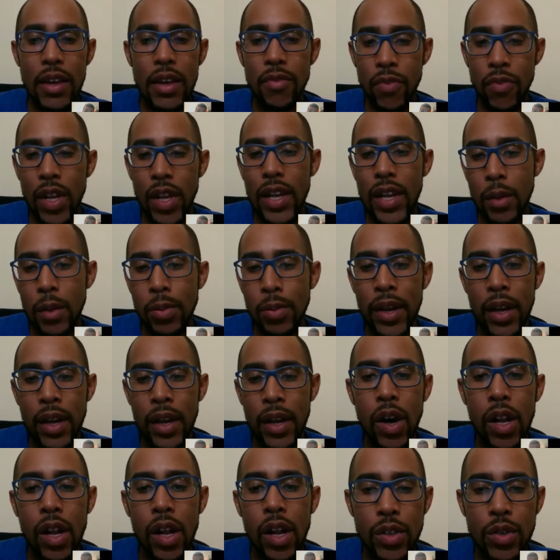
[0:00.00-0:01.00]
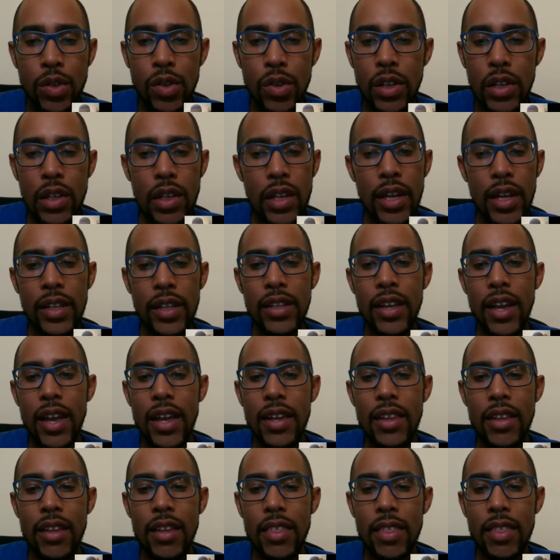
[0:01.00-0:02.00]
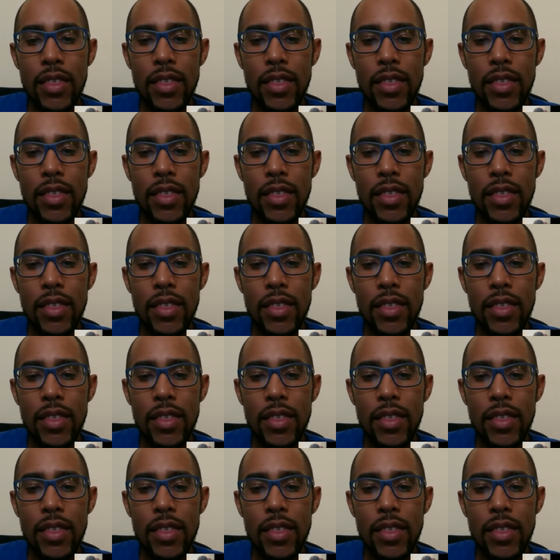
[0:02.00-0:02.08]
it felt like playing Call of Duty. Like the